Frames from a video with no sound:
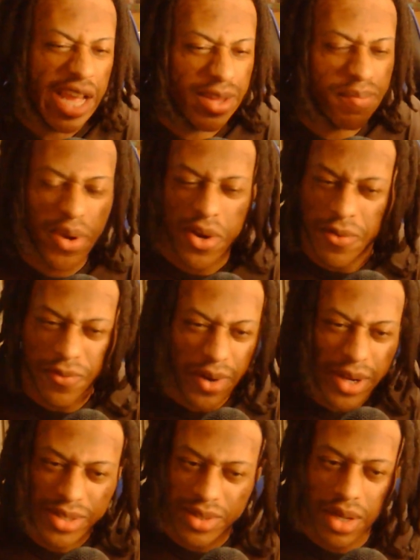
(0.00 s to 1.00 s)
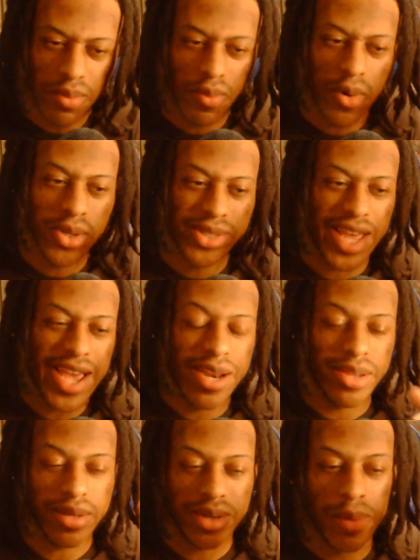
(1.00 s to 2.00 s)
to paraphrase a couple words, add
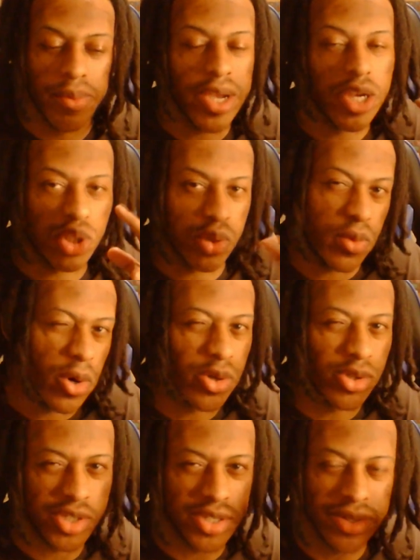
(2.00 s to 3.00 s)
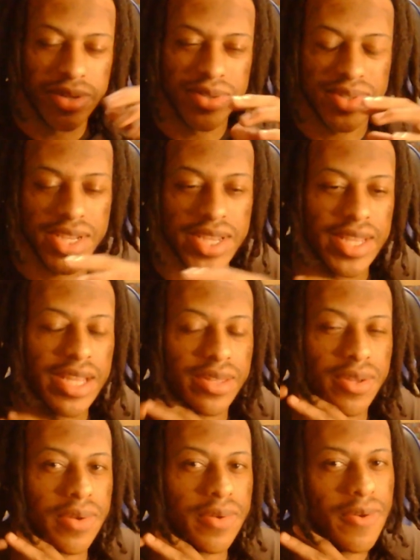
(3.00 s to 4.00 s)
a couple extra words to, you know what I'm saying, get
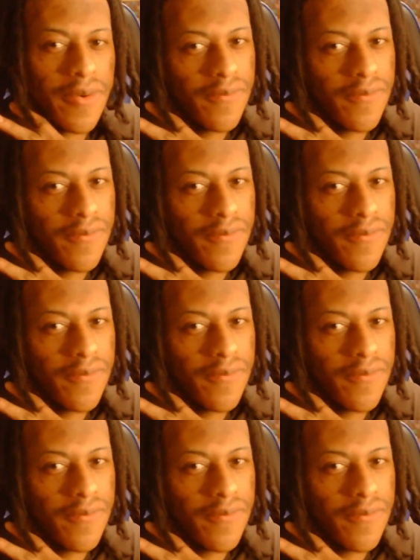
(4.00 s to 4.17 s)
the